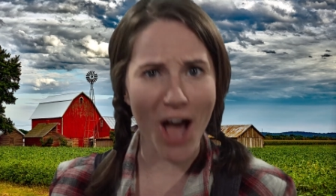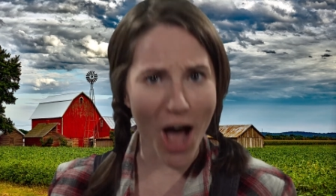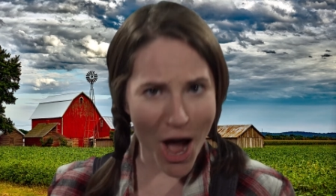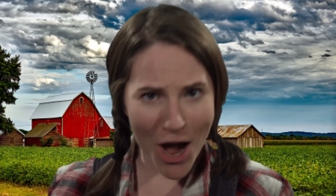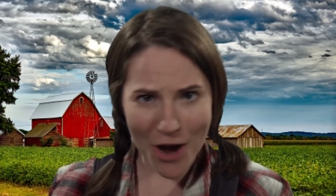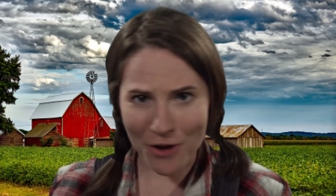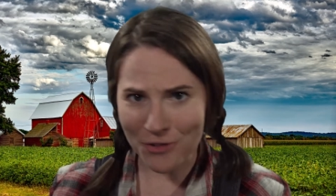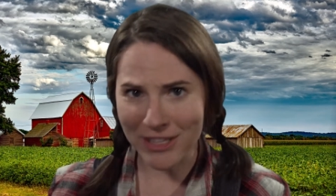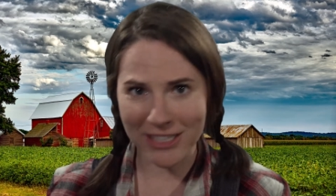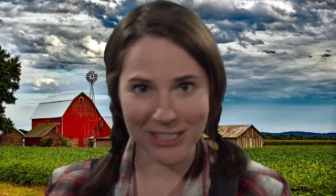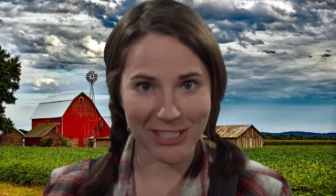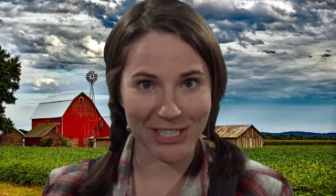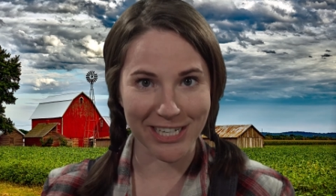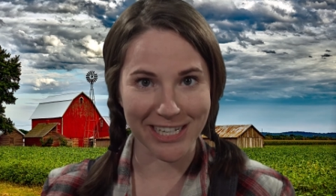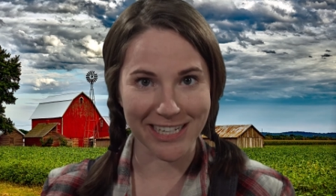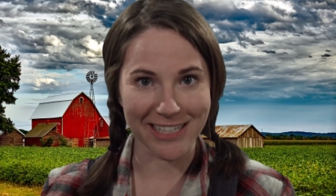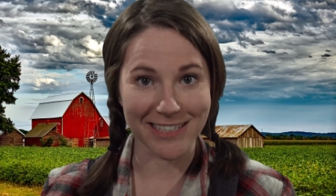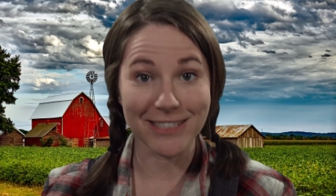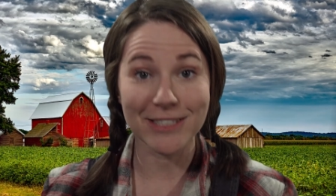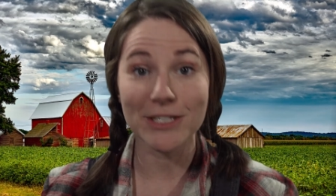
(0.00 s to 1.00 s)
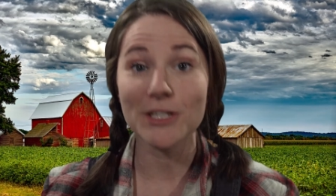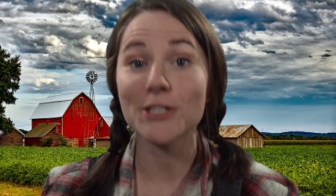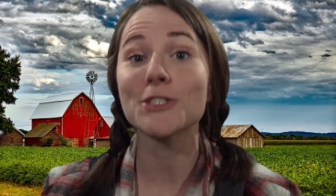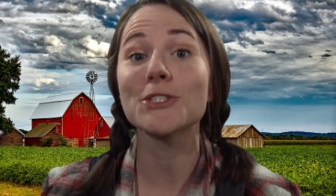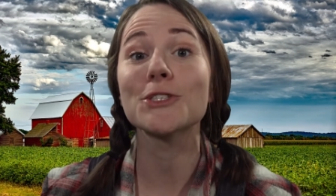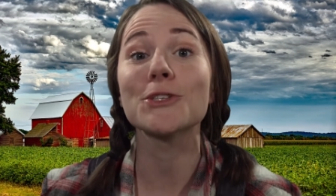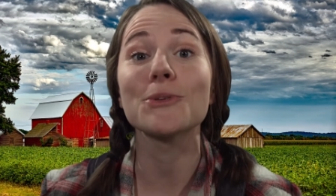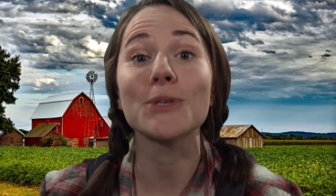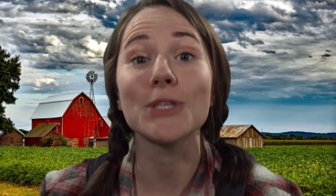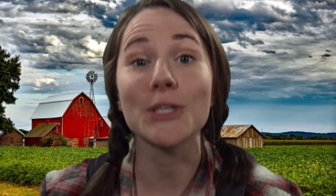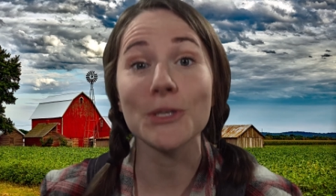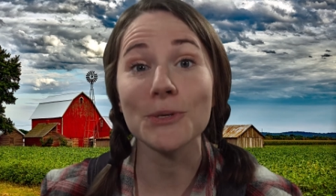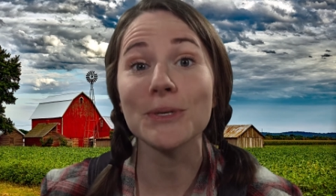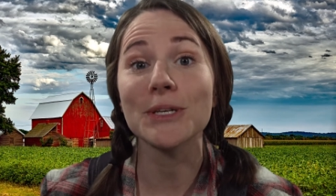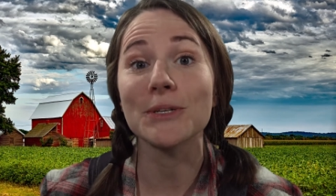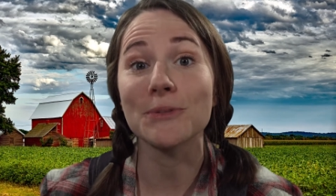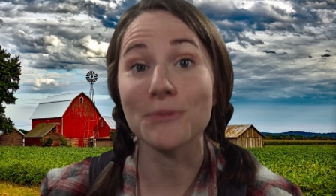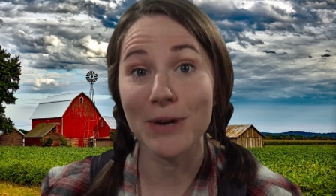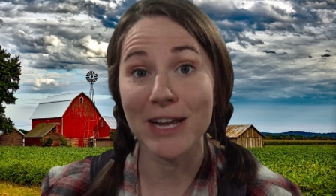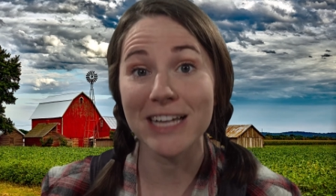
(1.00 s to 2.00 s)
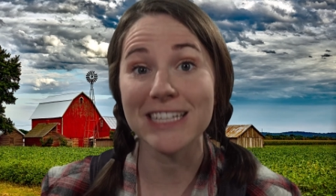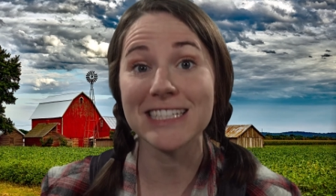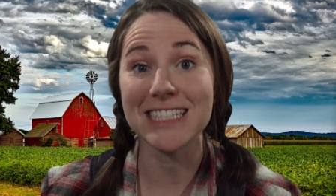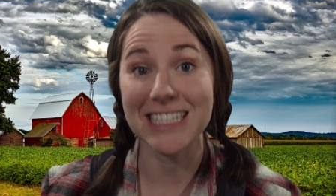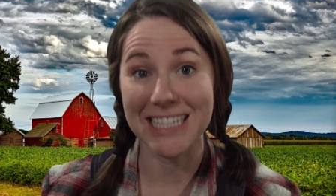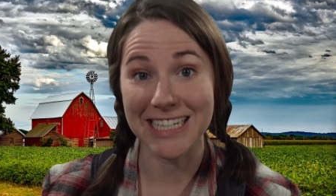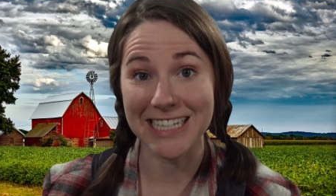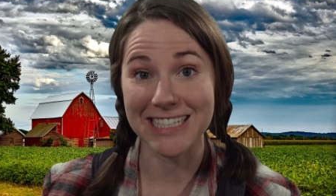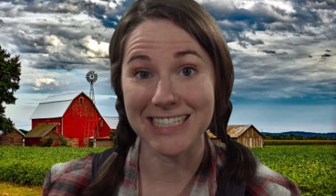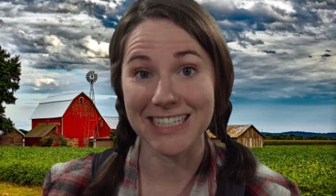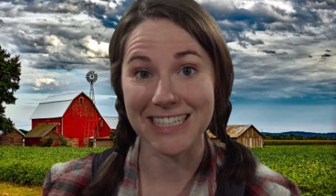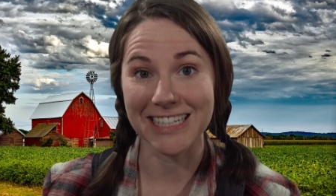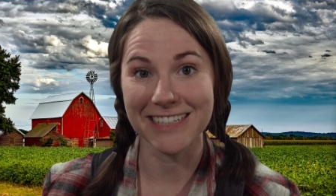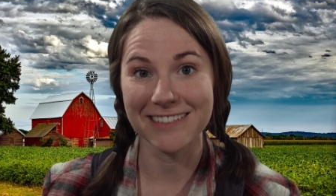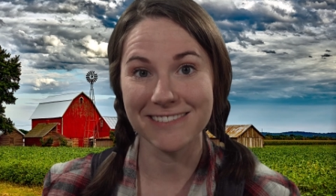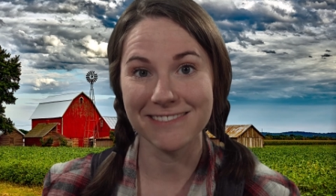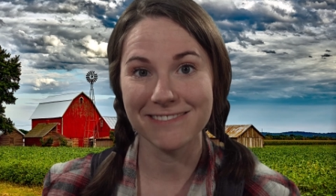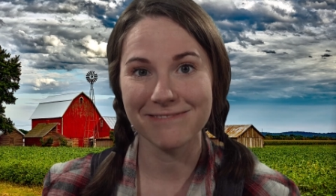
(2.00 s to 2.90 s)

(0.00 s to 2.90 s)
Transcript: all the chickens so you can rest easy.